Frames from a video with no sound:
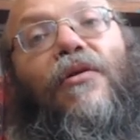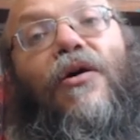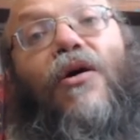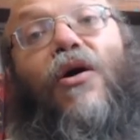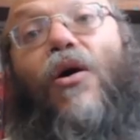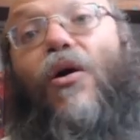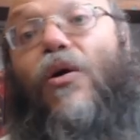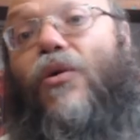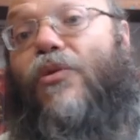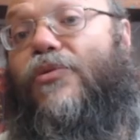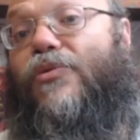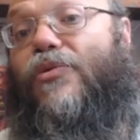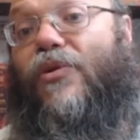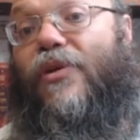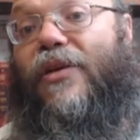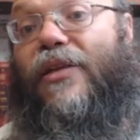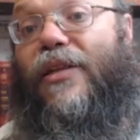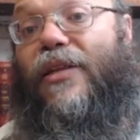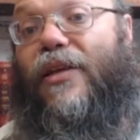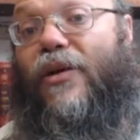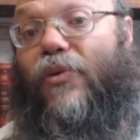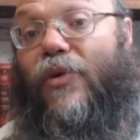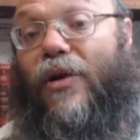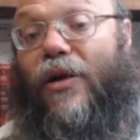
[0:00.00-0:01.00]
Also in
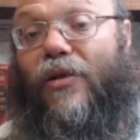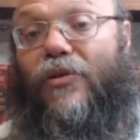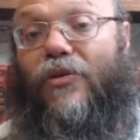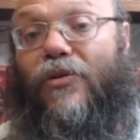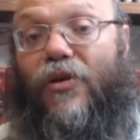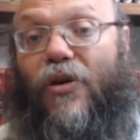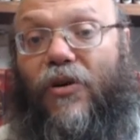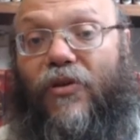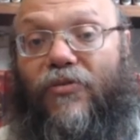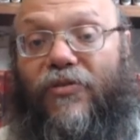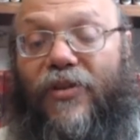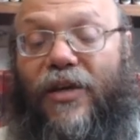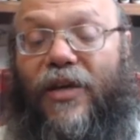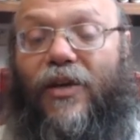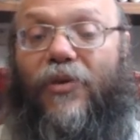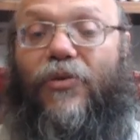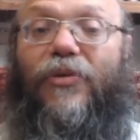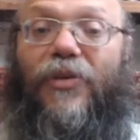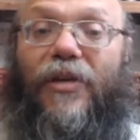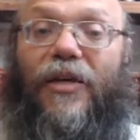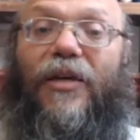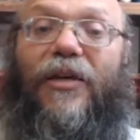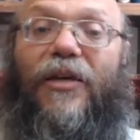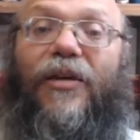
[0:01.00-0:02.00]
the world of
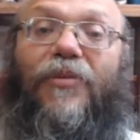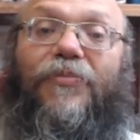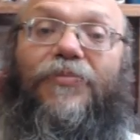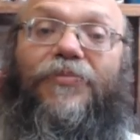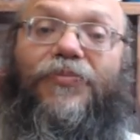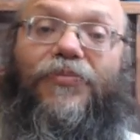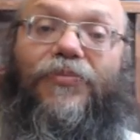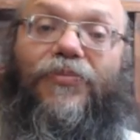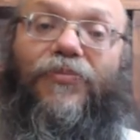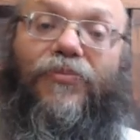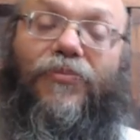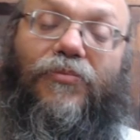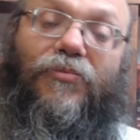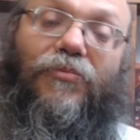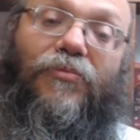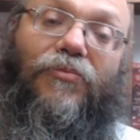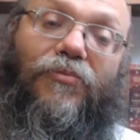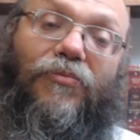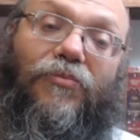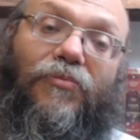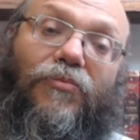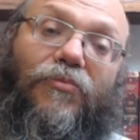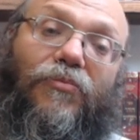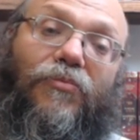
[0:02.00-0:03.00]
Nekudim,
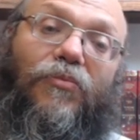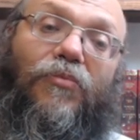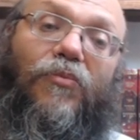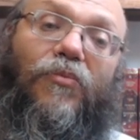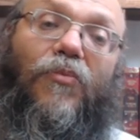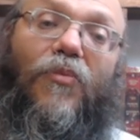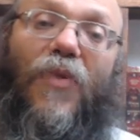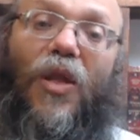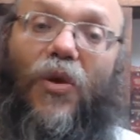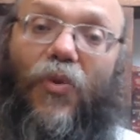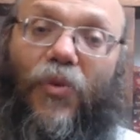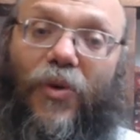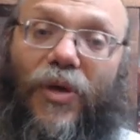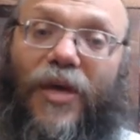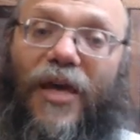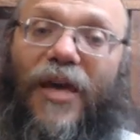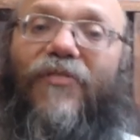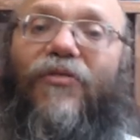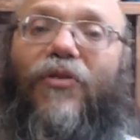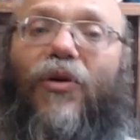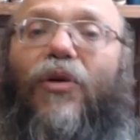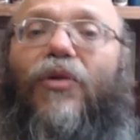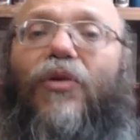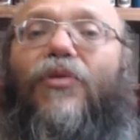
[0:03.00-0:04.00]
we
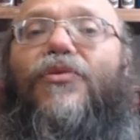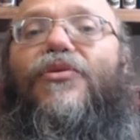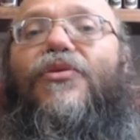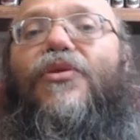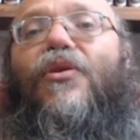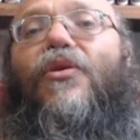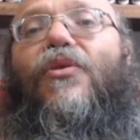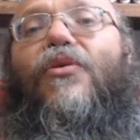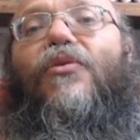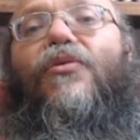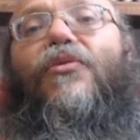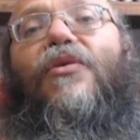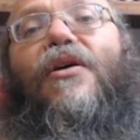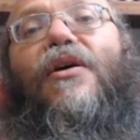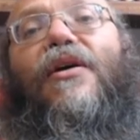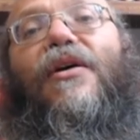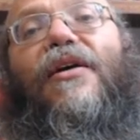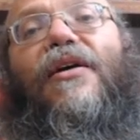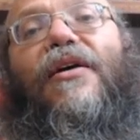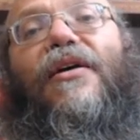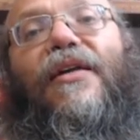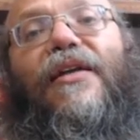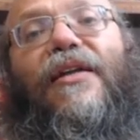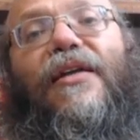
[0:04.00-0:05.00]
have also
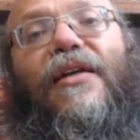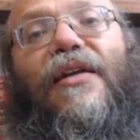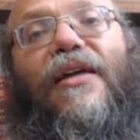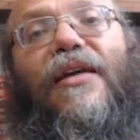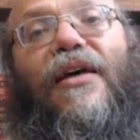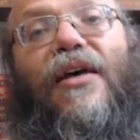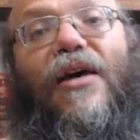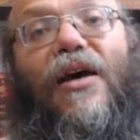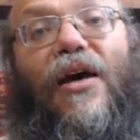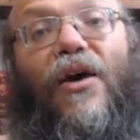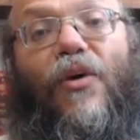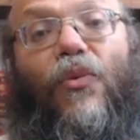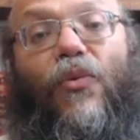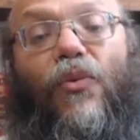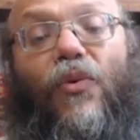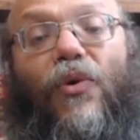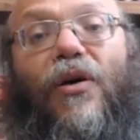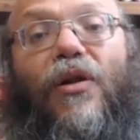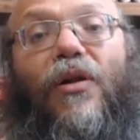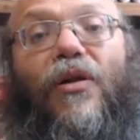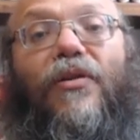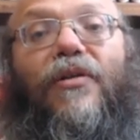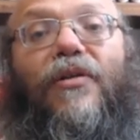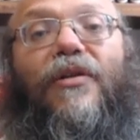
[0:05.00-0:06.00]
a
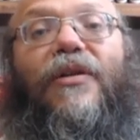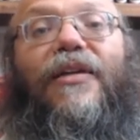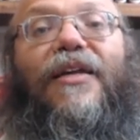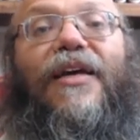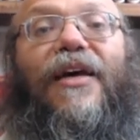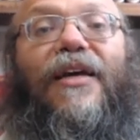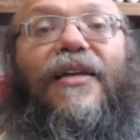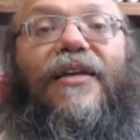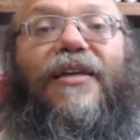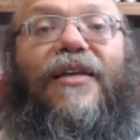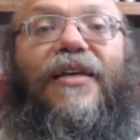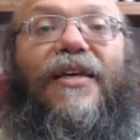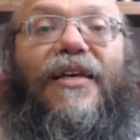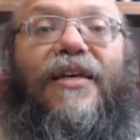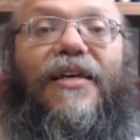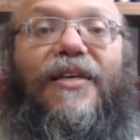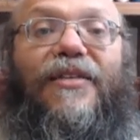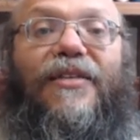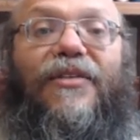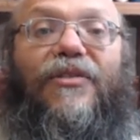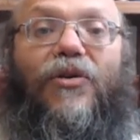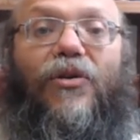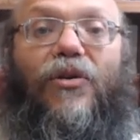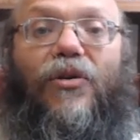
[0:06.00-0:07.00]
world that
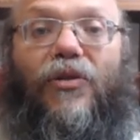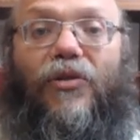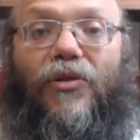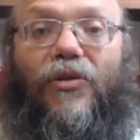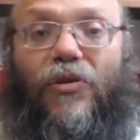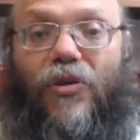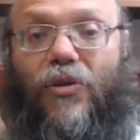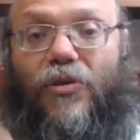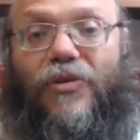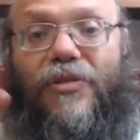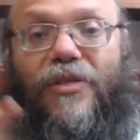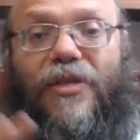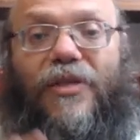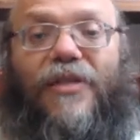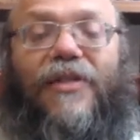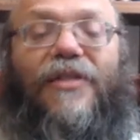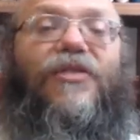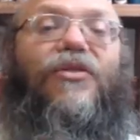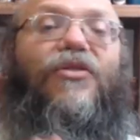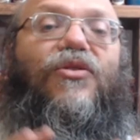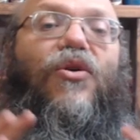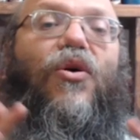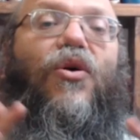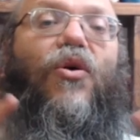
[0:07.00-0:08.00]
is dots.
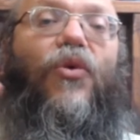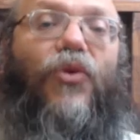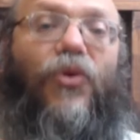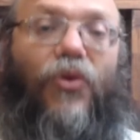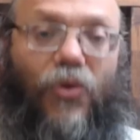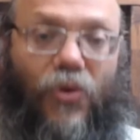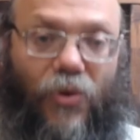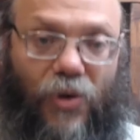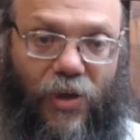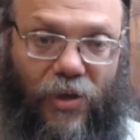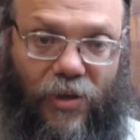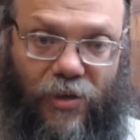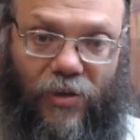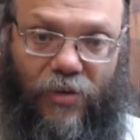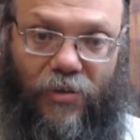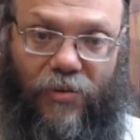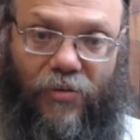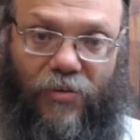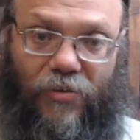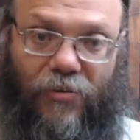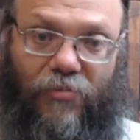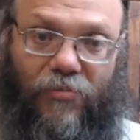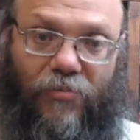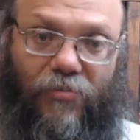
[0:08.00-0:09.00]
There's no unity,
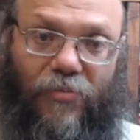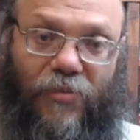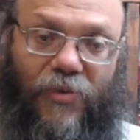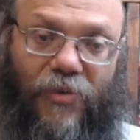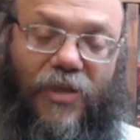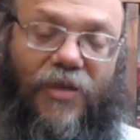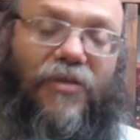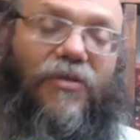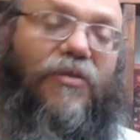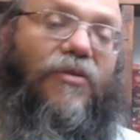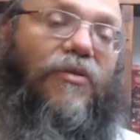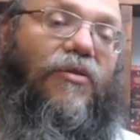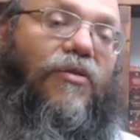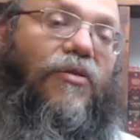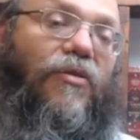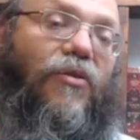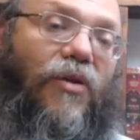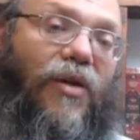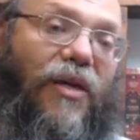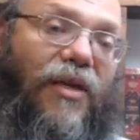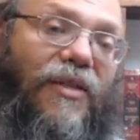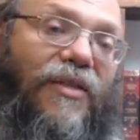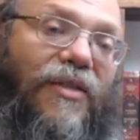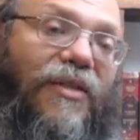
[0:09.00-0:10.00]

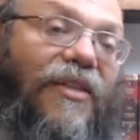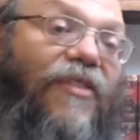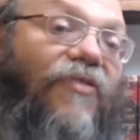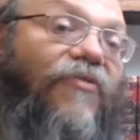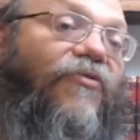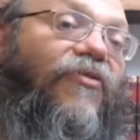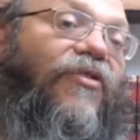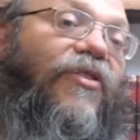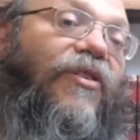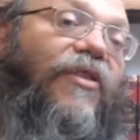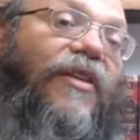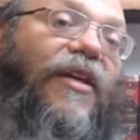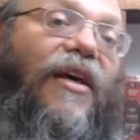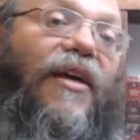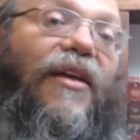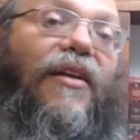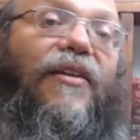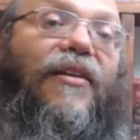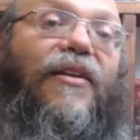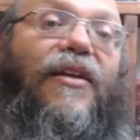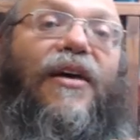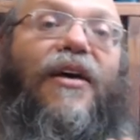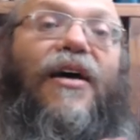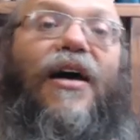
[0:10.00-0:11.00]
okay? Different
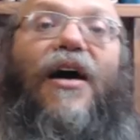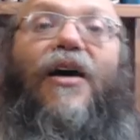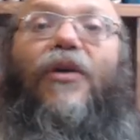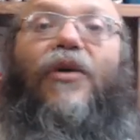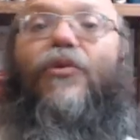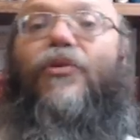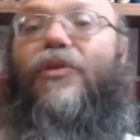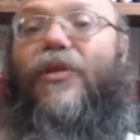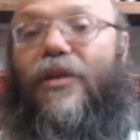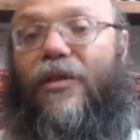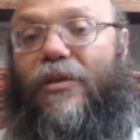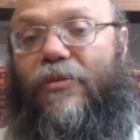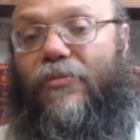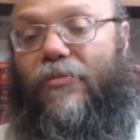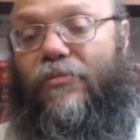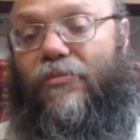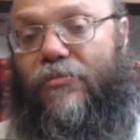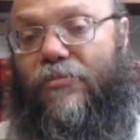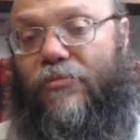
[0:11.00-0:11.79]
than the Akudim.